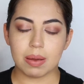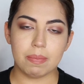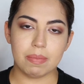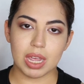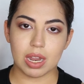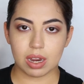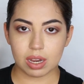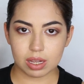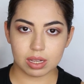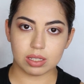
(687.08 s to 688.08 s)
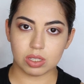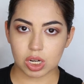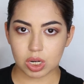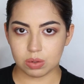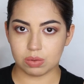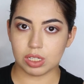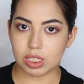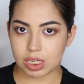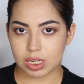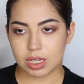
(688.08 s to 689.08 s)

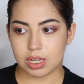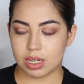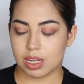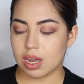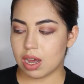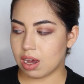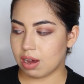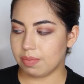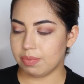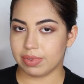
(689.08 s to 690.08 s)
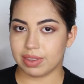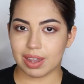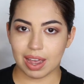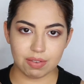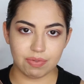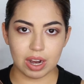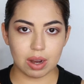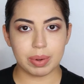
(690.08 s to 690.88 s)
mid-toned, kind of fair,